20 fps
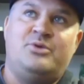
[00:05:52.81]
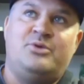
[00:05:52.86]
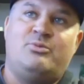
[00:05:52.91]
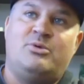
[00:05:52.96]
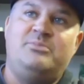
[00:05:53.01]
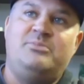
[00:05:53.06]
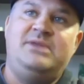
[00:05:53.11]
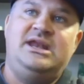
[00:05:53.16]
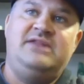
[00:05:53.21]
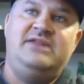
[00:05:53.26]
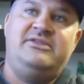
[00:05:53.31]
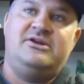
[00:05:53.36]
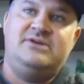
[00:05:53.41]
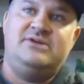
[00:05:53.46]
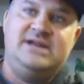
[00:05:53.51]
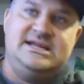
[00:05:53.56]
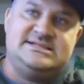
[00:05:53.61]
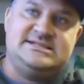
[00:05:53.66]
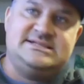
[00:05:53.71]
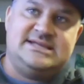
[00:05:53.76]
we're meeting their
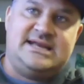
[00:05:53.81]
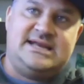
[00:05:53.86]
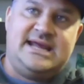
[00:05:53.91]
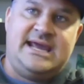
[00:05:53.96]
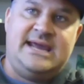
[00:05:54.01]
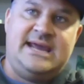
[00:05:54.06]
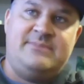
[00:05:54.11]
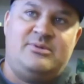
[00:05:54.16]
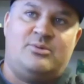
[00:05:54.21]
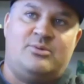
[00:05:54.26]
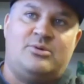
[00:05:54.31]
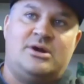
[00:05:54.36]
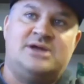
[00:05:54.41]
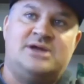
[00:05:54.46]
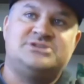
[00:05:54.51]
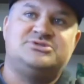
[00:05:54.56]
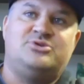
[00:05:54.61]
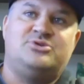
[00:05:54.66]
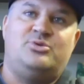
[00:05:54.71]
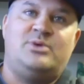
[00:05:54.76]
needs today, but we're
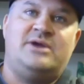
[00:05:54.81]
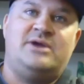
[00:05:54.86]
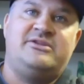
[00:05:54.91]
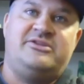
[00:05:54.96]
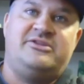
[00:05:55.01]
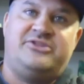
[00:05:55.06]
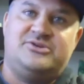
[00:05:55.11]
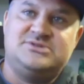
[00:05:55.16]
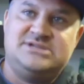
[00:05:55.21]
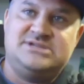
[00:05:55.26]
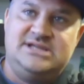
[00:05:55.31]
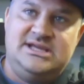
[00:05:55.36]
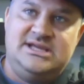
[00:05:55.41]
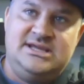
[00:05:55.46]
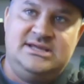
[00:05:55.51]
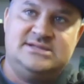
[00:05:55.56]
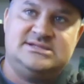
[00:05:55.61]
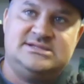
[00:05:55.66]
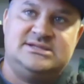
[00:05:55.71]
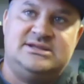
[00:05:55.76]
also aware that those
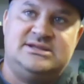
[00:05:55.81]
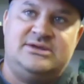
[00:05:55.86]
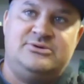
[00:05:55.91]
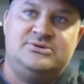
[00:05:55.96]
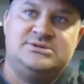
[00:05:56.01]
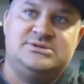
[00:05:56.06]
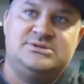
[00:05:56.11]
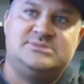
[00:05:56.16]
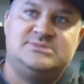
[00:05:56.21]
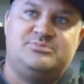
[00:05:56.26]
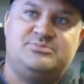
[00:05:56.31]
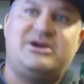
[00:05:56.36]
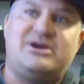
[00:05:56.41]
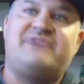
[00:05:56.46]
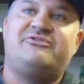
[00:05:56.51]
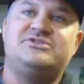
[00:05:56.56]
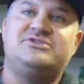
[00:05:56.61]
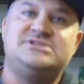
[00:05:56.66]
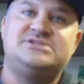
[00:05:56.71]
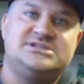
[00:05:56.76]
needs and those
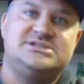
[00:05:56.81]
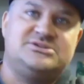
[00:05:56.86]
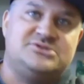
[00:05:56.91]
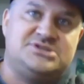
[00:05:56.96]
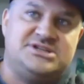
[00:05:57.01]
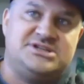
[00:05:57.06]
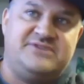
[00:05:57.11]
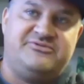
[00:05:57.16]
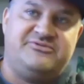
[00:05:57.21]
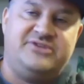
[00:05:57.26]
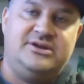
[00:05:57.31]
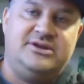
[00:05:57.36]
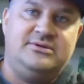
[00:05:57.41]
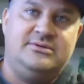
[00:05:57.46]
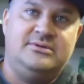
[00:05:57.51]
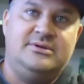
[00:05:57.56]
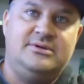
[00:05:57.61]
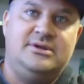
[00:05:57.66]
preferences are shifting